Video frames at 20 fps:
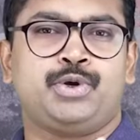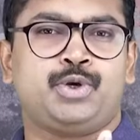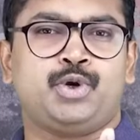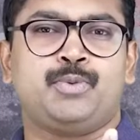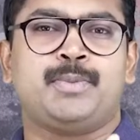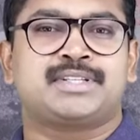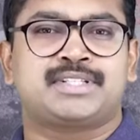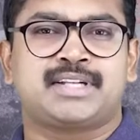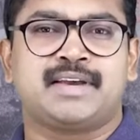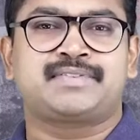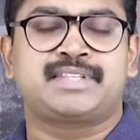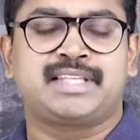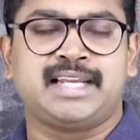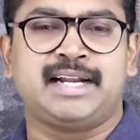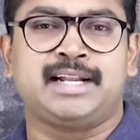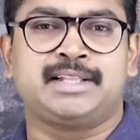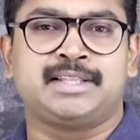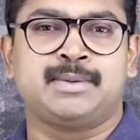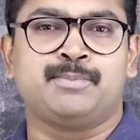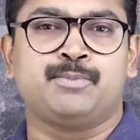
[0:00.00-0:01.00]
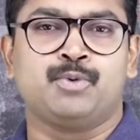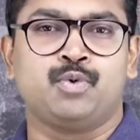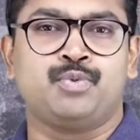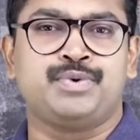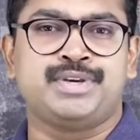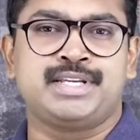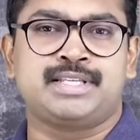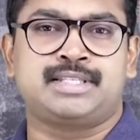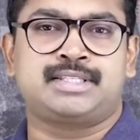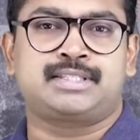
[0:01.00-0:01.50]
you must have seen in the
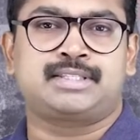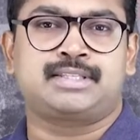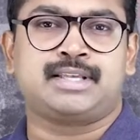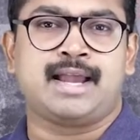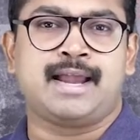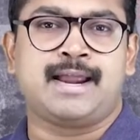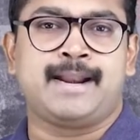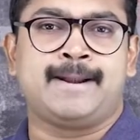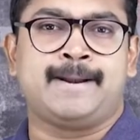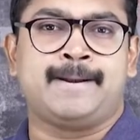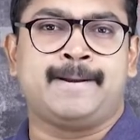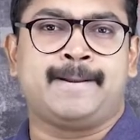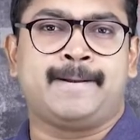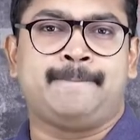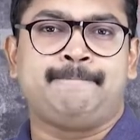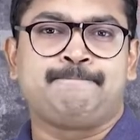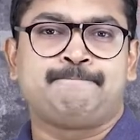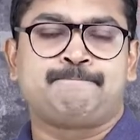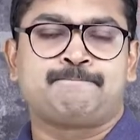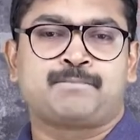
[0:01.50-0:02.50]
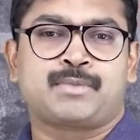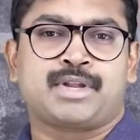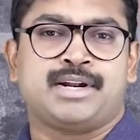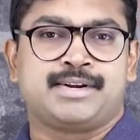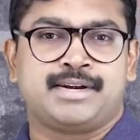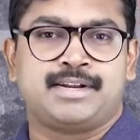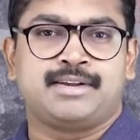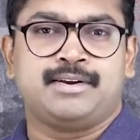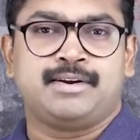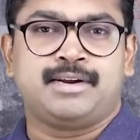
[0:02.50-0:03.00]
movies and
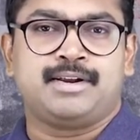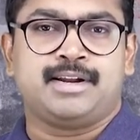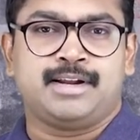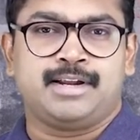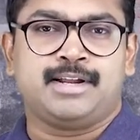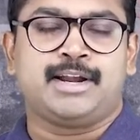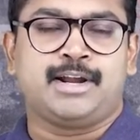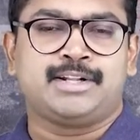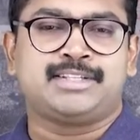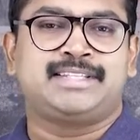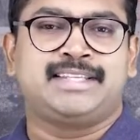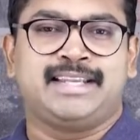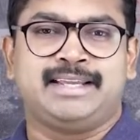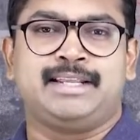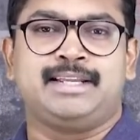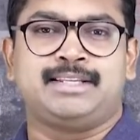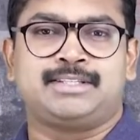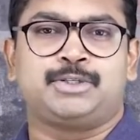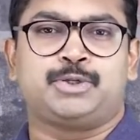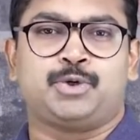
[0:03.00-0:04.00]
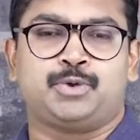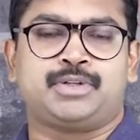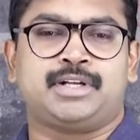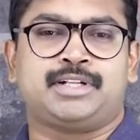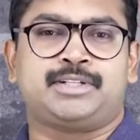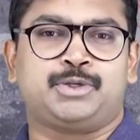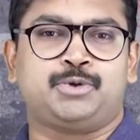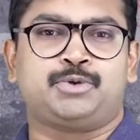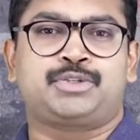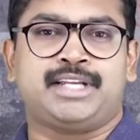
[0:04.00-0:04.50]
series,
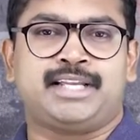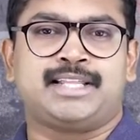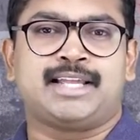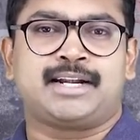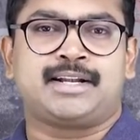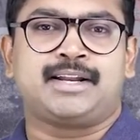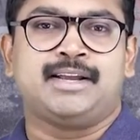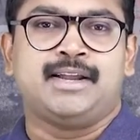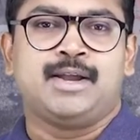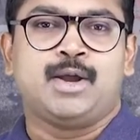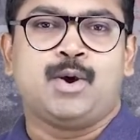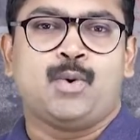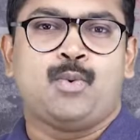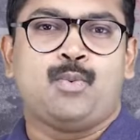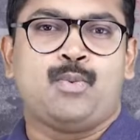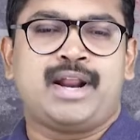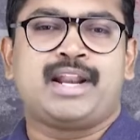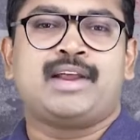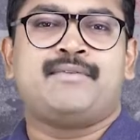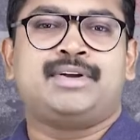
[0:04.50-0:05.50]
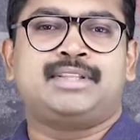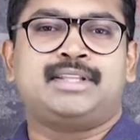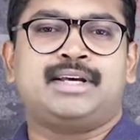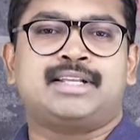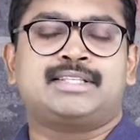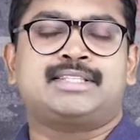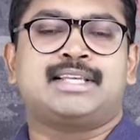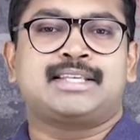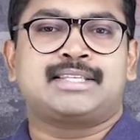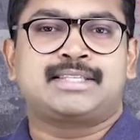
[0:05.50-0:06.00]
you see that whenever there
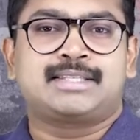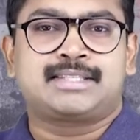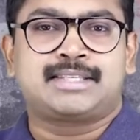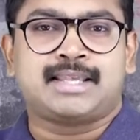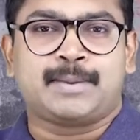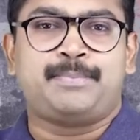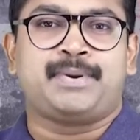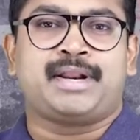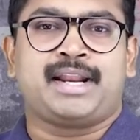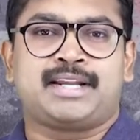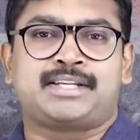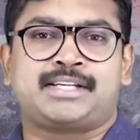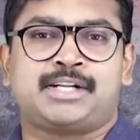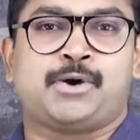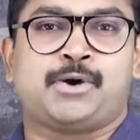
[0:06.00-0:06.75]
is a separation